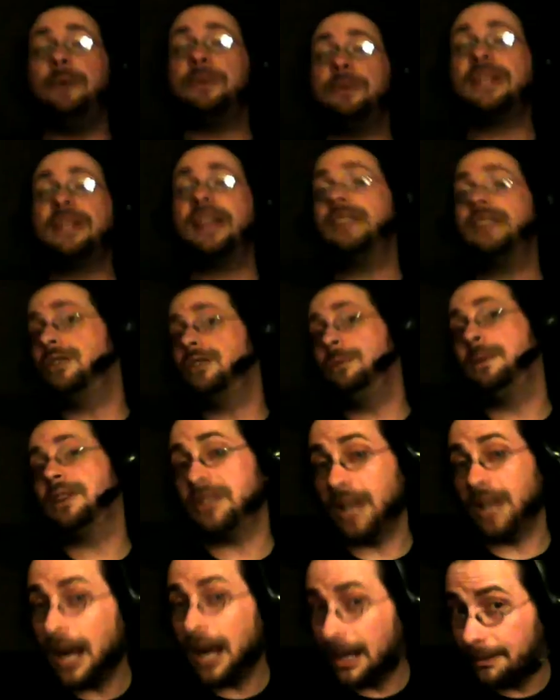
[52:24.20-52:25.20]
would take too
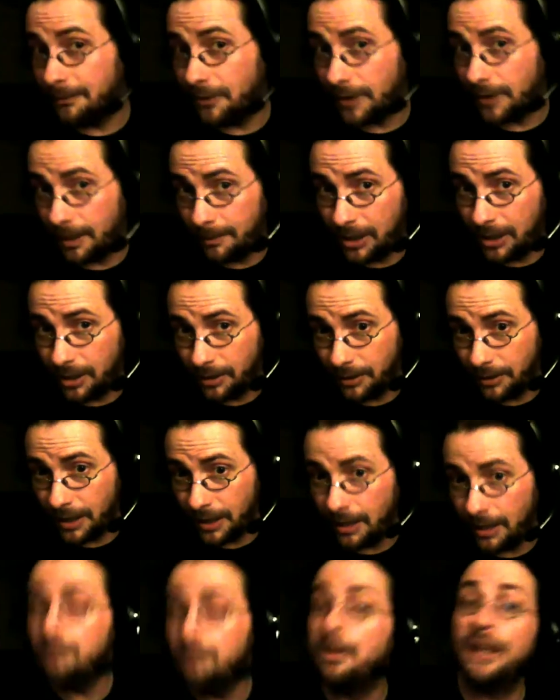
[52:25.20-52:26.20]
much time for them to do
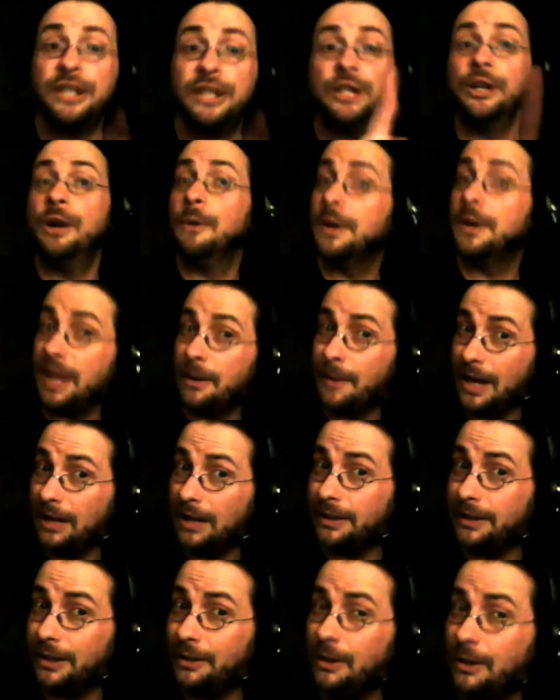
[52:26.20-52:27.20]
that. But you know what they
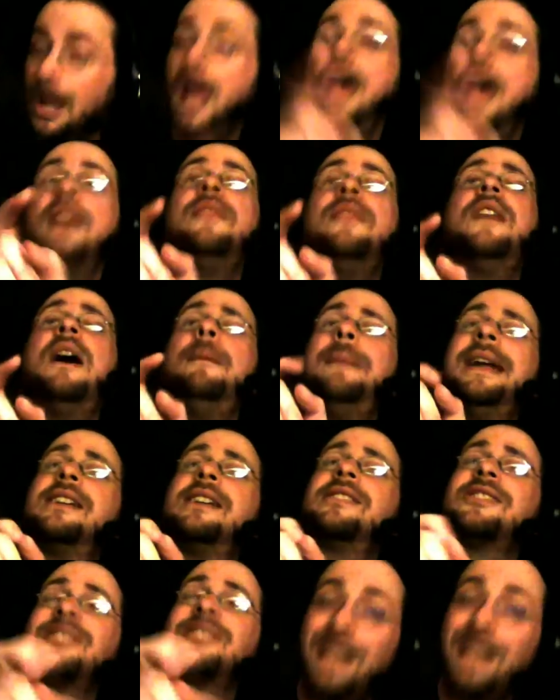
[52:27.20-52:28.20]
will do? They'll make a
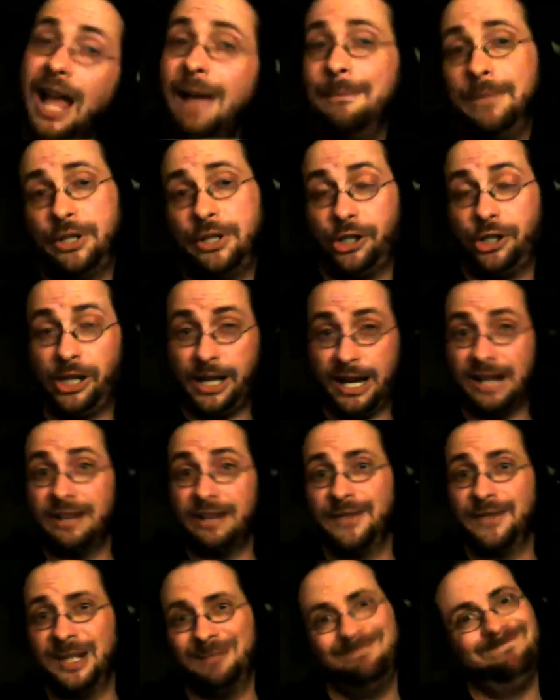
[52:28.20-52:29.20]
slot machine out
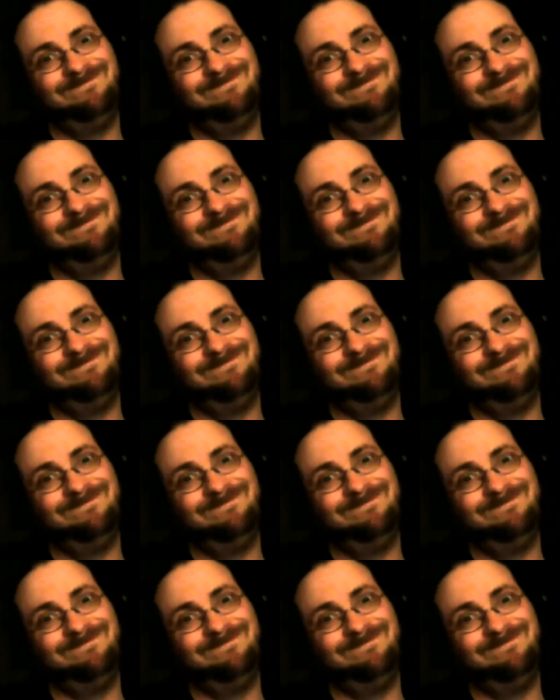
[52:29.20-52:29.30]
of it.